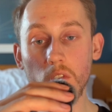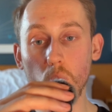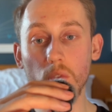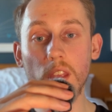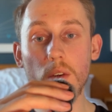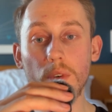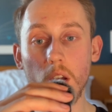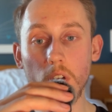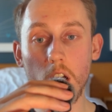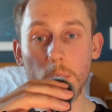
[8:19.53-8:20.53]
So a set of
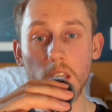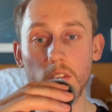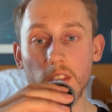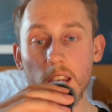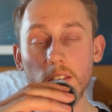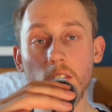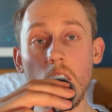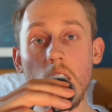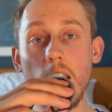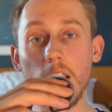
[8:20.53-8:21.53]
5 at RPE 6
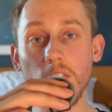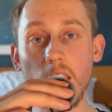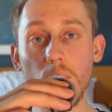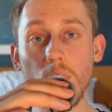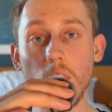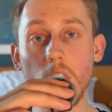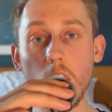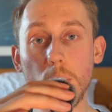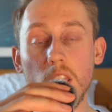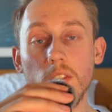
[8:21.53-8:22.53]
and a set of 5 at
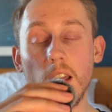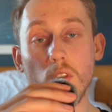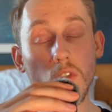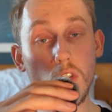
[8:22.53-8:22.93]
RPE 7.